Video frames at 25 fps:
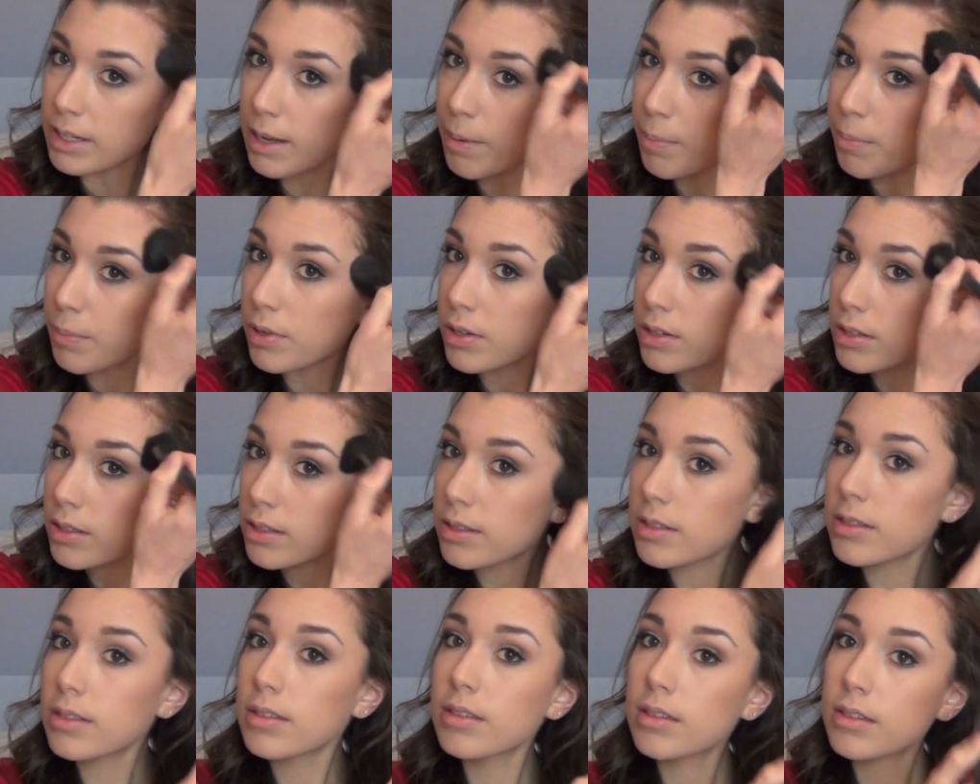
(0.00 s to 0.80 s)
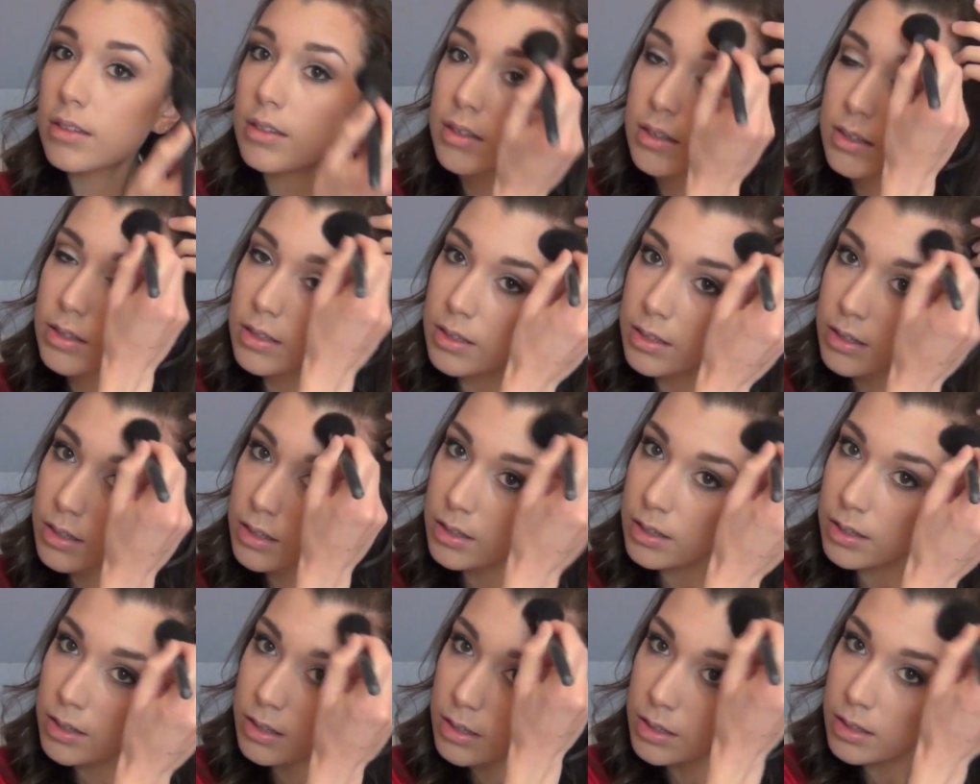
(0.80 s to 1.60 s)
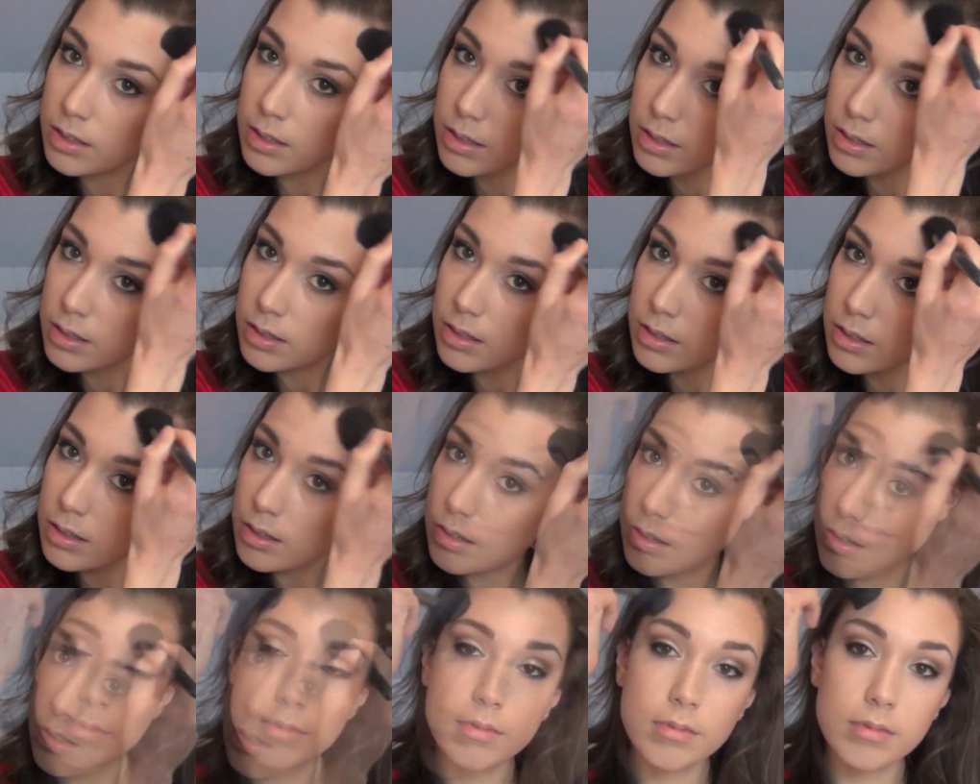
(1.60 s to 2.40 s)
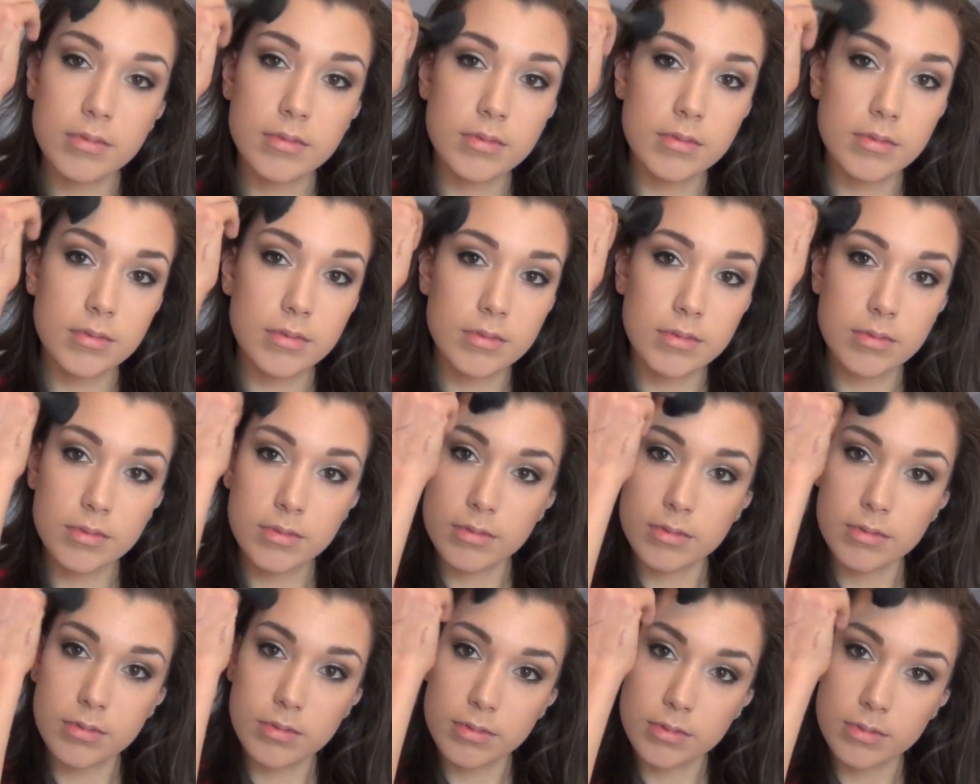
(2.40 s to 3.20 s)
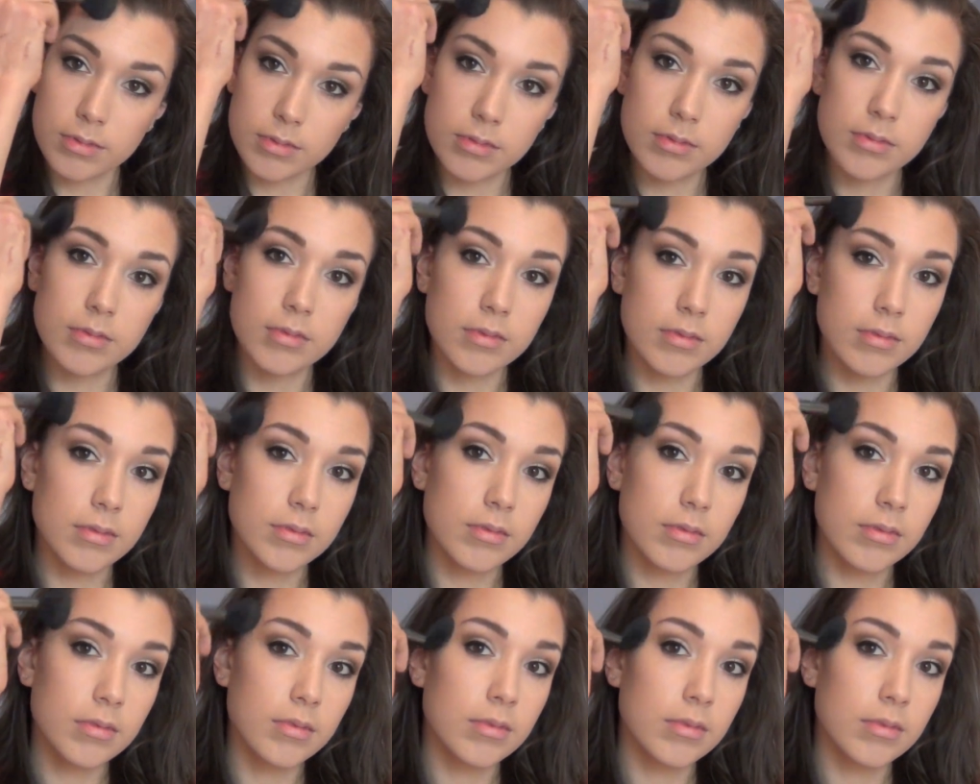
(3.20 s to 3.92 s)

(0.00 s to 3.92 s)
(silence)